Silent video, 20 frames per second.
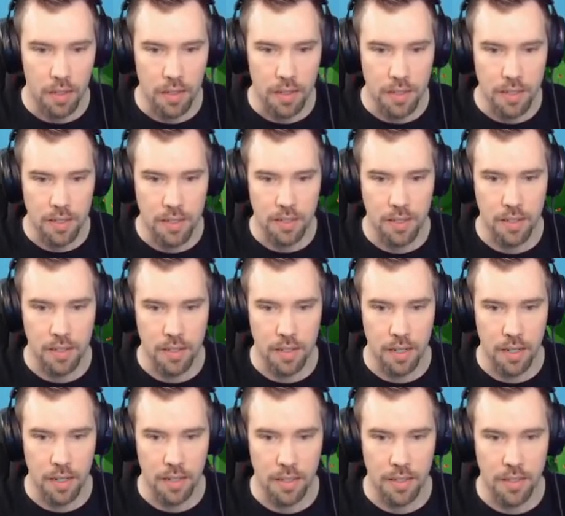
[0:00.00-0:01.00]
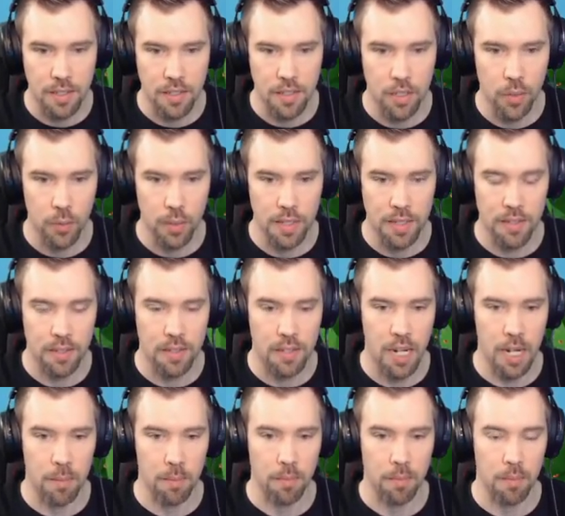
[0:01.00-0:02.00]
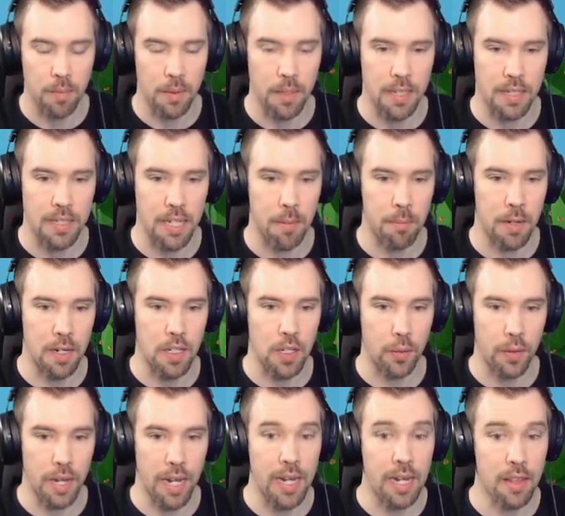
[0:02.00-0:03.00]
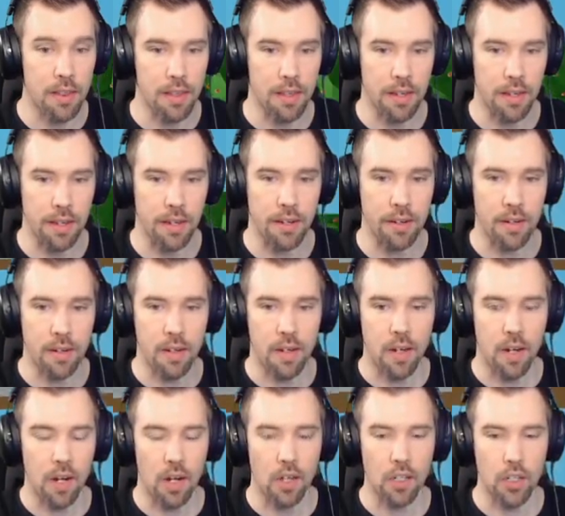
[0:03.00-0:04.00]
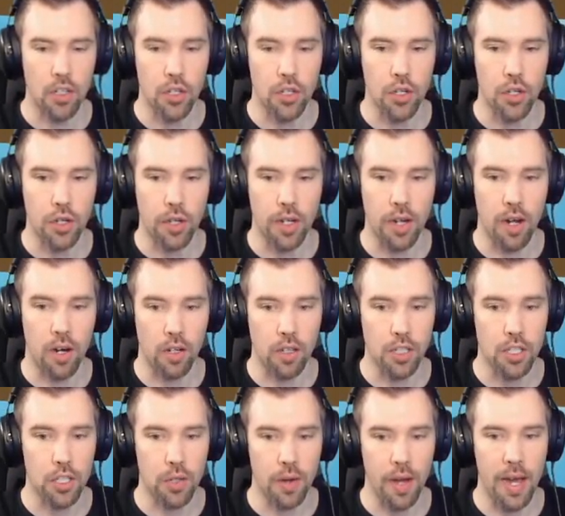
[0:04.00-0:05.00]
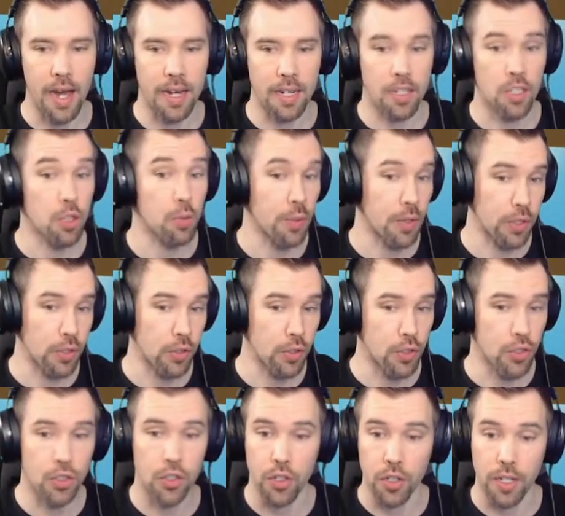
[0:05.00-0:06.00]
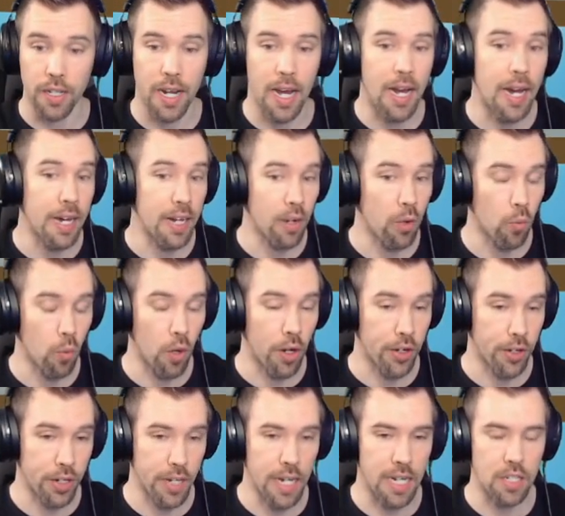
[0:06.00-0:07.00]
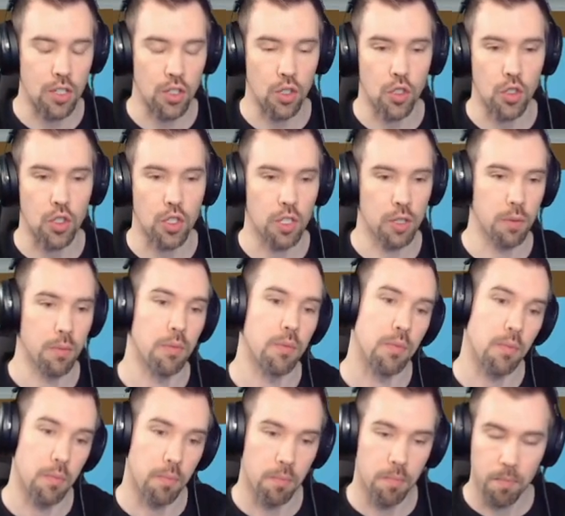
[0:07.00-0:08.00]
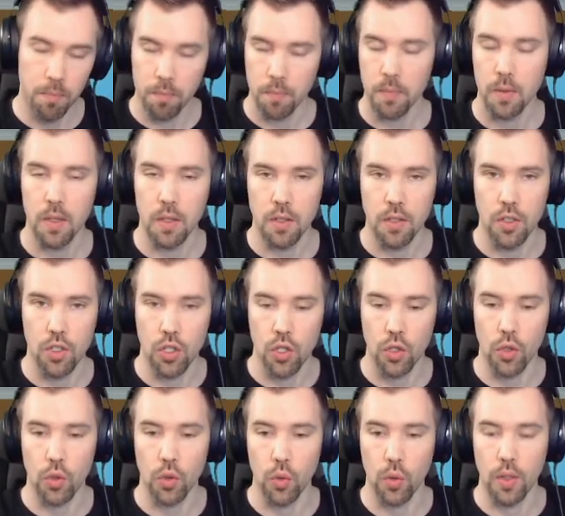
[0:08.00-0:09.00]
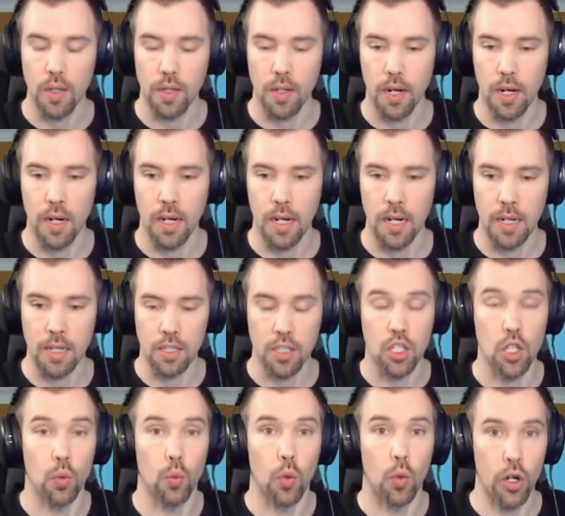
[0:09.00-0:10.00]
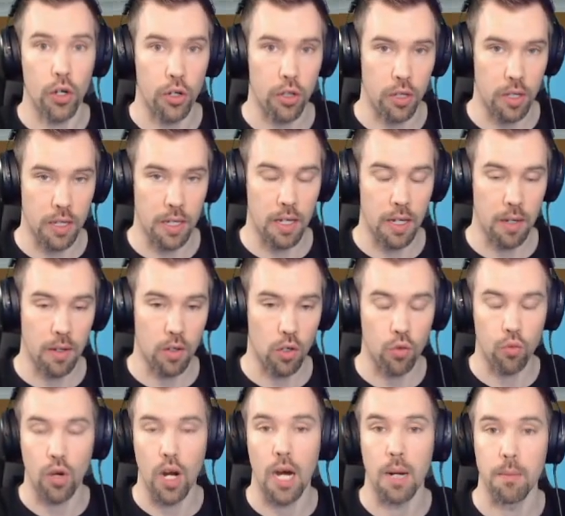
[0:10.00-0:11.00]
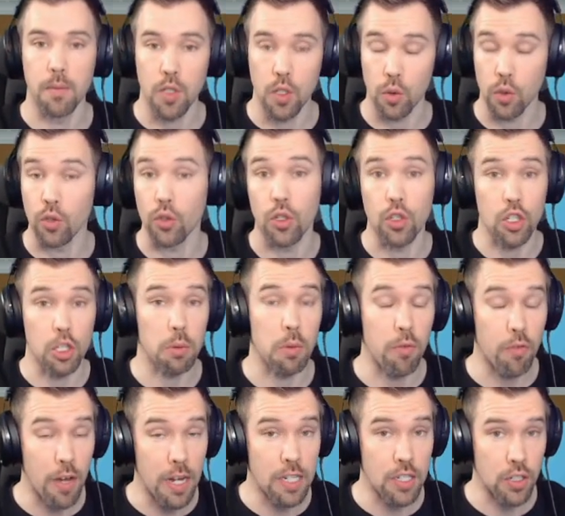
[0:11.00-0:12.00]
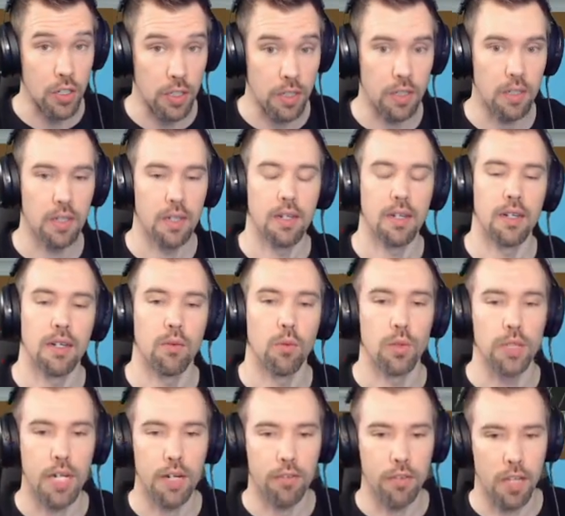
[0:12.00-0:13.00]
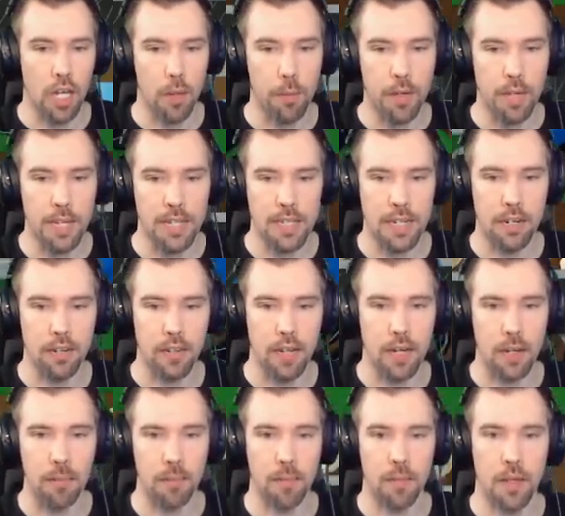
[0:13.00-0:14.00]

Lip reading: This is a waste of time because I'm not doing anything here. Also, you can also add sprinklers. So you can add water catchers to water the crop so it grows a little bit faster. Will definitely help you guys out a lot.